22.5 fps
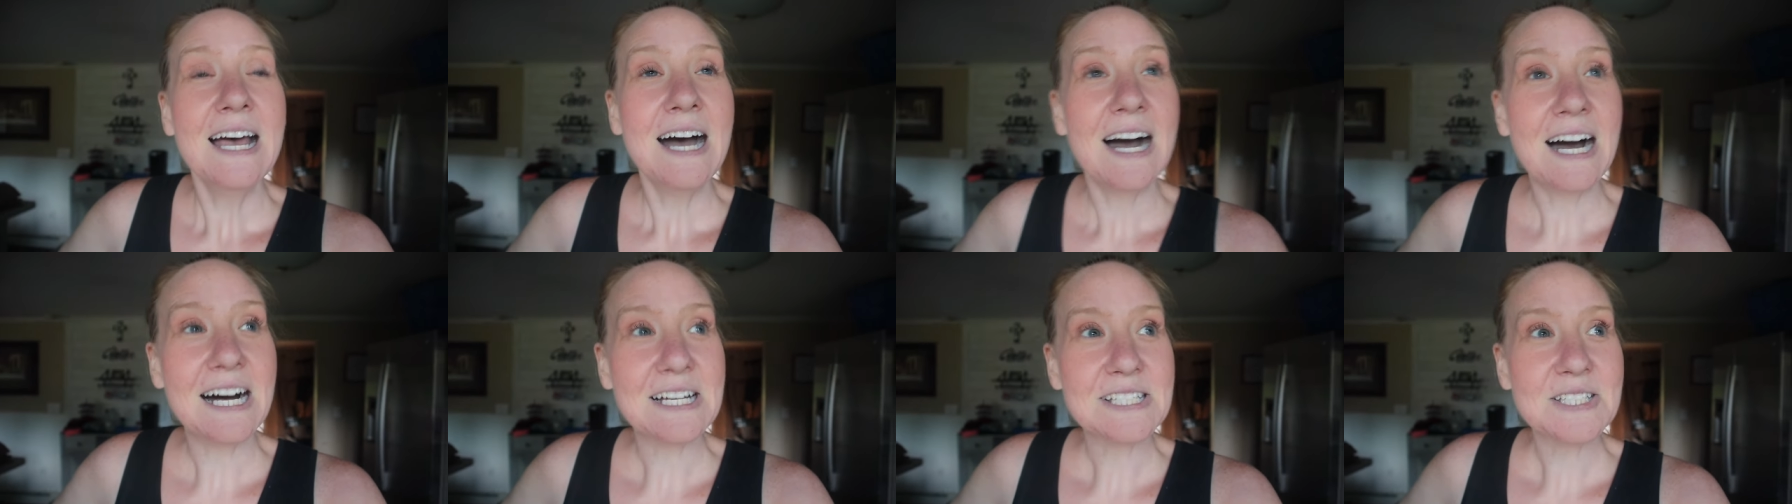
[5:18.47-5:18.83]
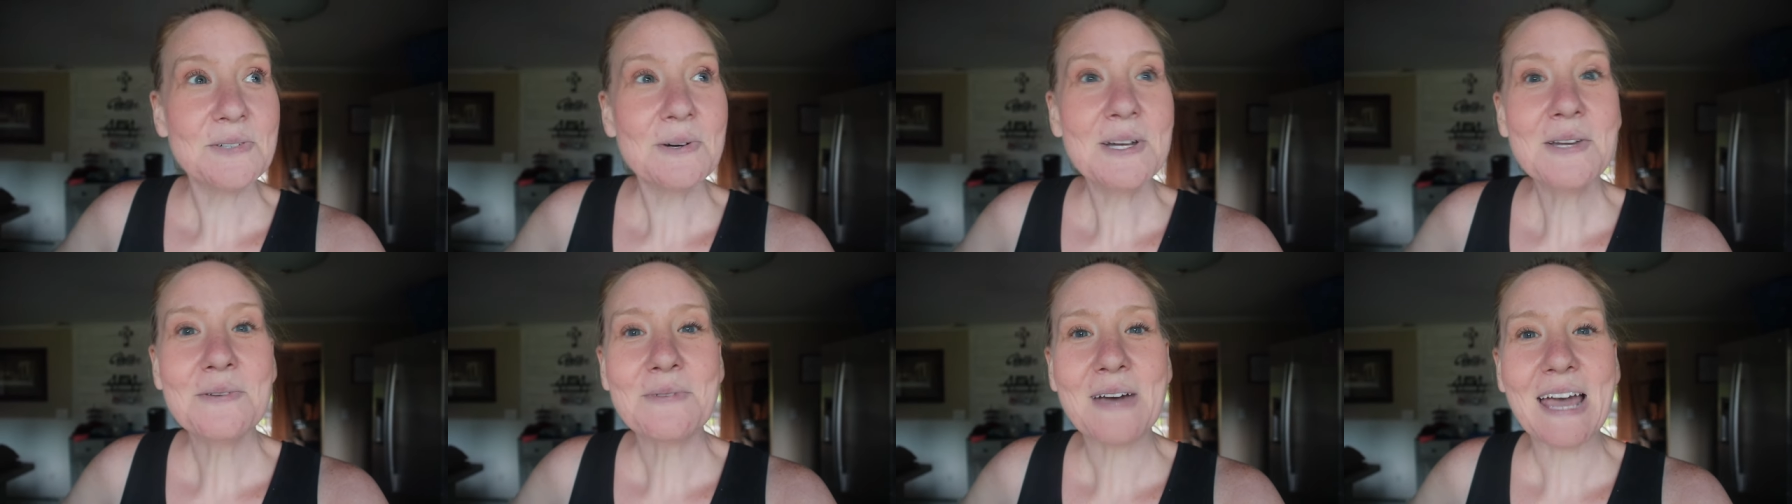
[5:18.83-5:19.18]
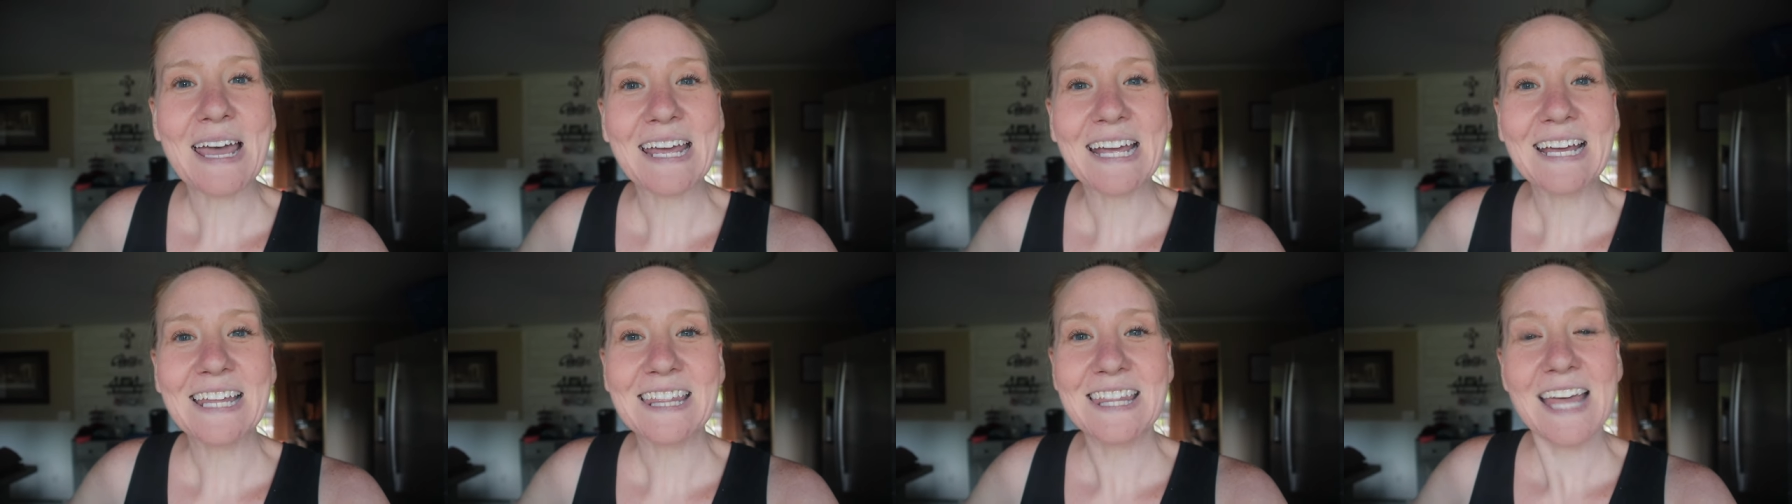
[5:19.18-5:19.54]
Uh, so
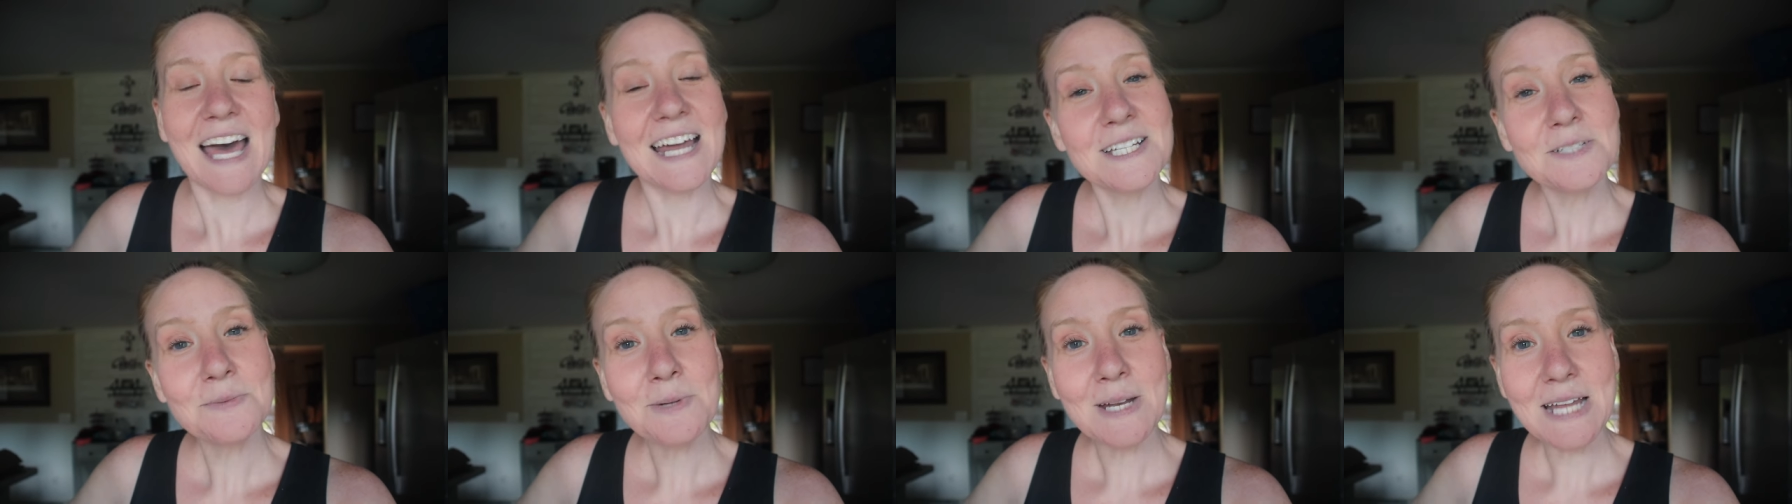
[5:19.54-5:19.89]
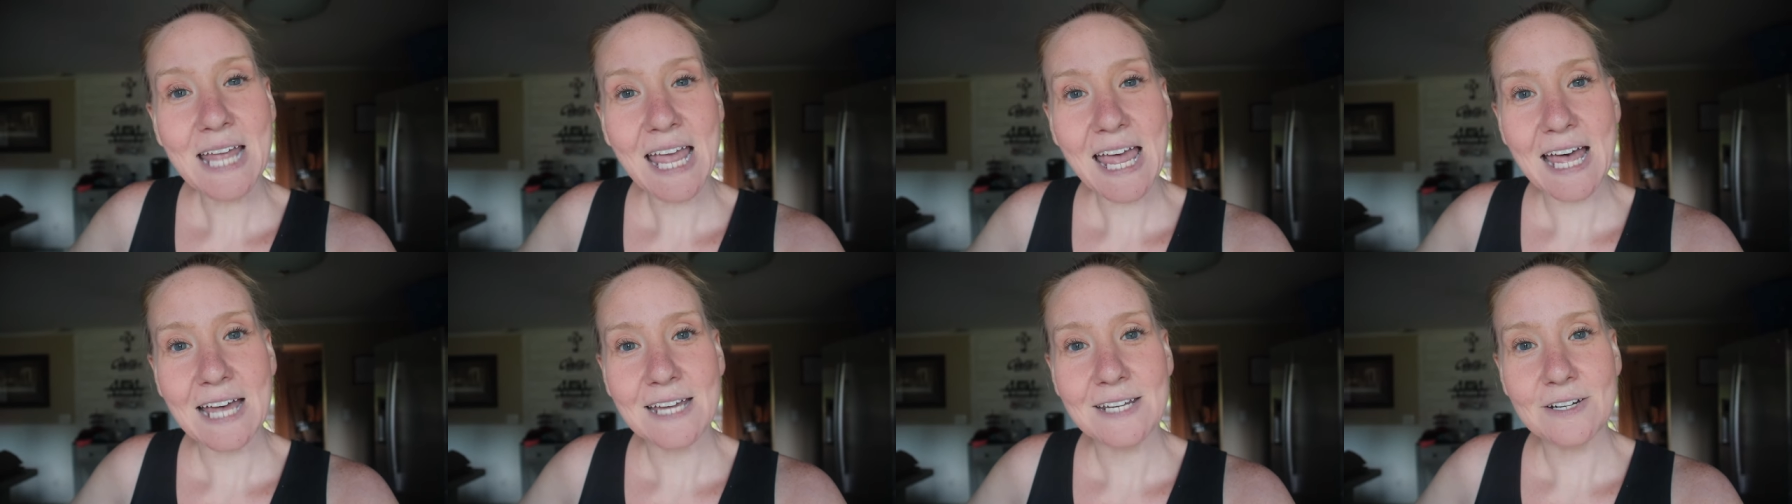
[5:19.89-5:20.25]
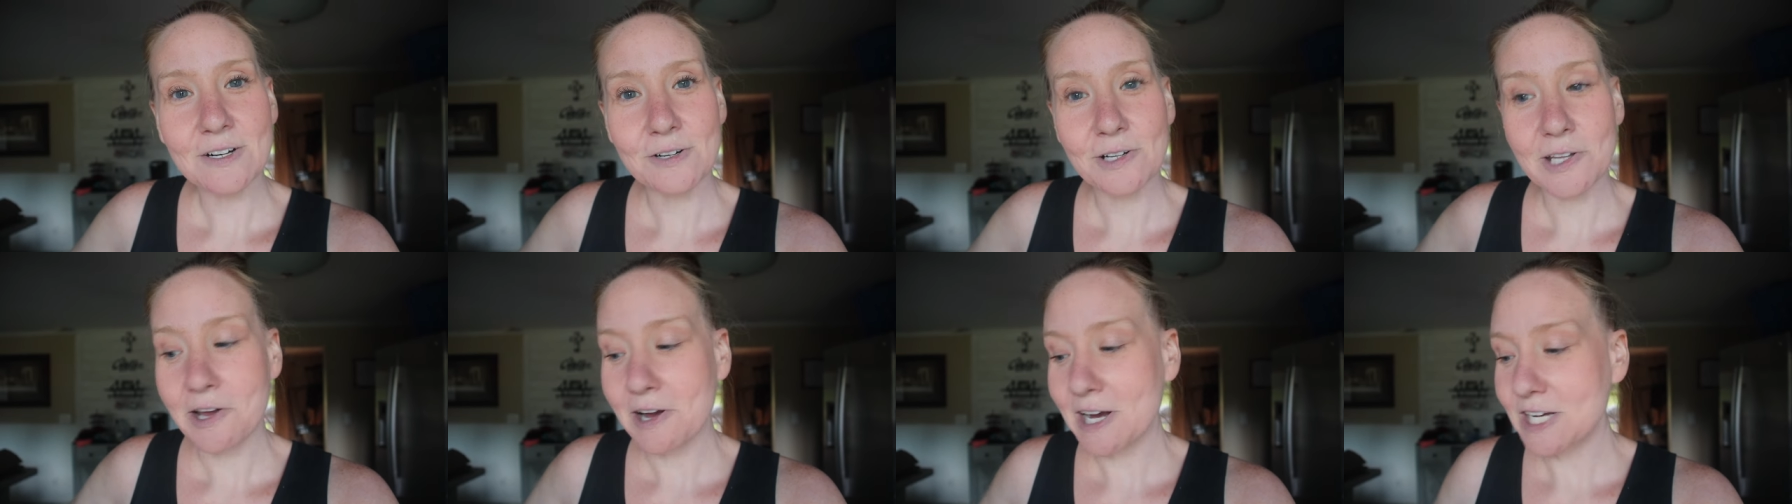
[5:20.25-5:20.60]
anyway, that is what I had
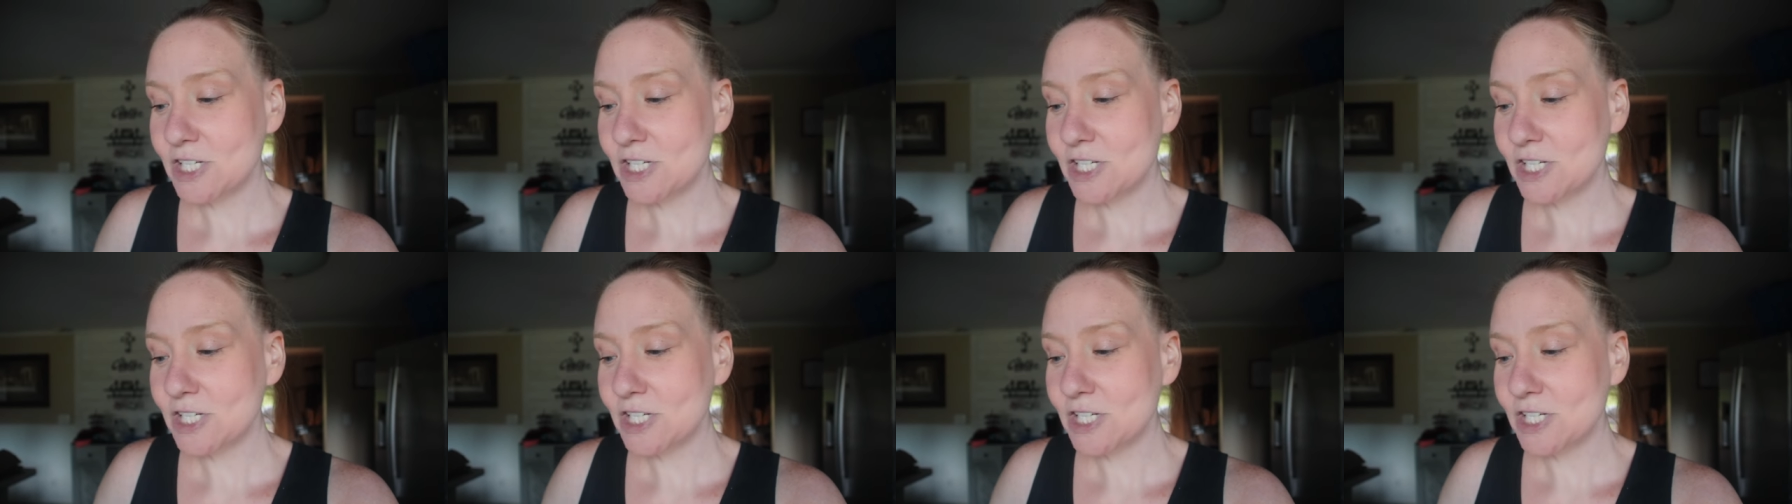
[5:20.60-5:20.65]
earlier.